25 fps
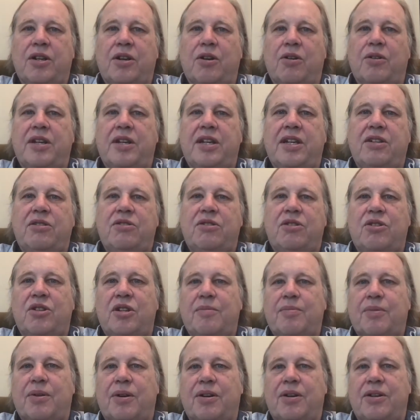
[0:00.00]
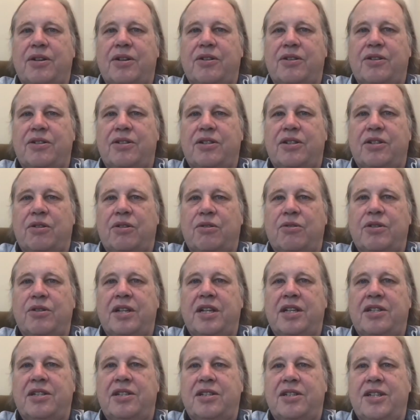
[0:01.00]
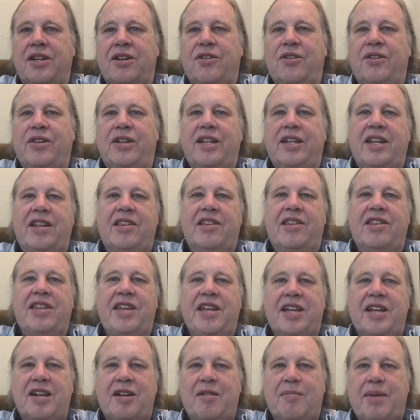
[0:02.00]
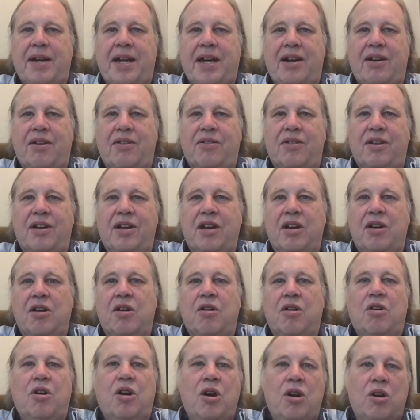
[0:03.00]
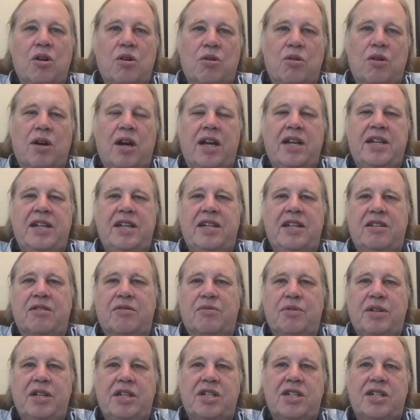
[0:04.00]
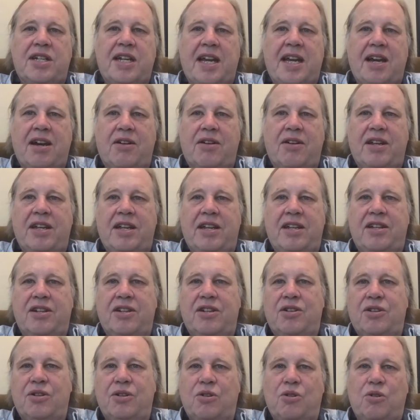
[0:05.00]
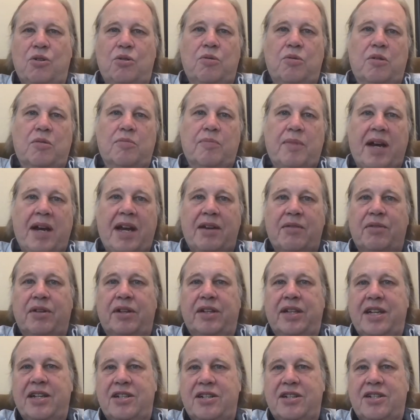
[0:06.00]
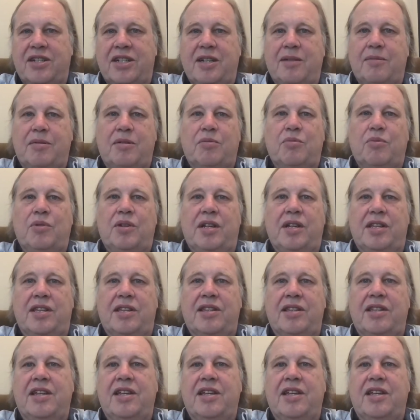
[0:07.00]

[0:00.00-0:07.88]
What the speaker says: industry partners don't necessarily think about, oh, I need to reach down into my relationships with